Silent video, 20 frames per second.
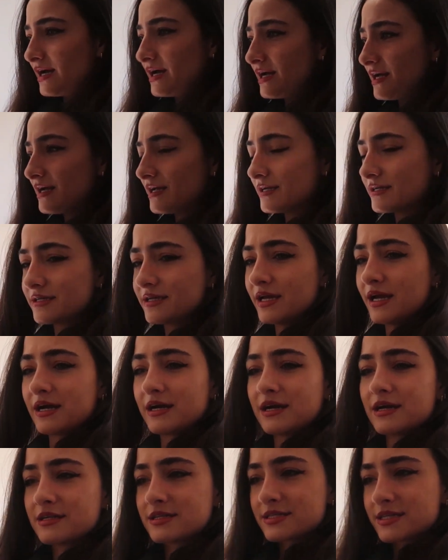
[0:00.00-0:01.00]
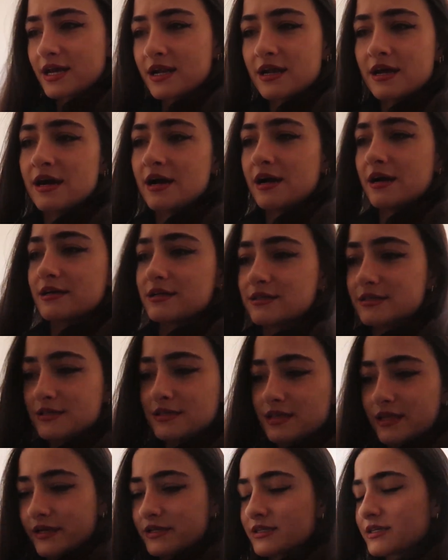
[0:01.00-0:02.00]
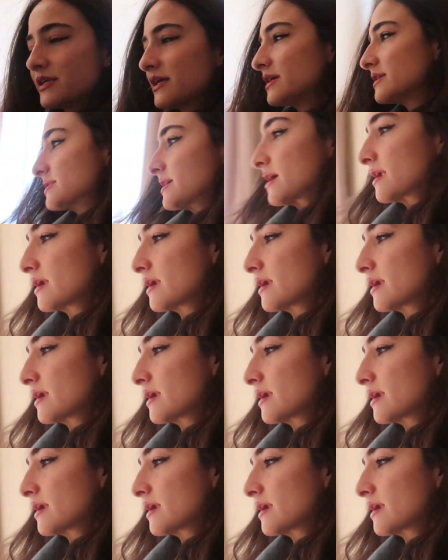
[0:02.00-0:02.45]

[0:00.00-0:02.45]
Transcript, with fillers: And yeah, it's kind of hot. Like today it's